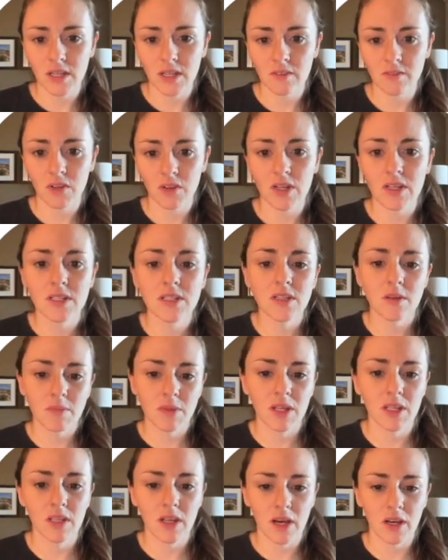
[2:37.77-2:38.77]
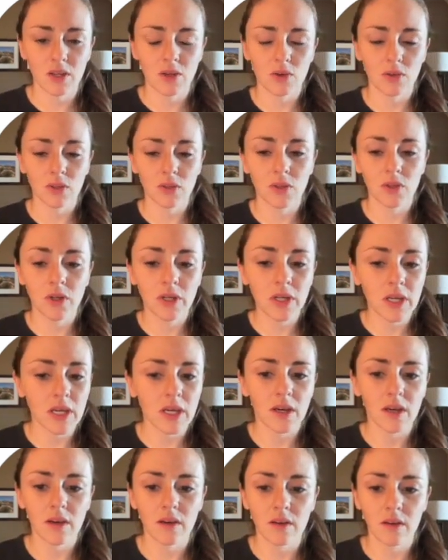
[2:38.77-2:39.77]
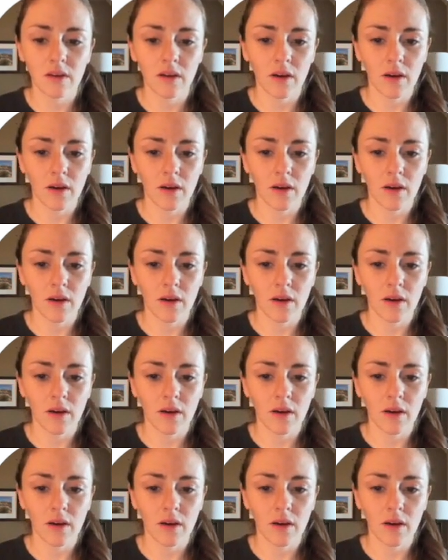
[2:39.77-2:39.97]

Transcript: if there is something that you're looking,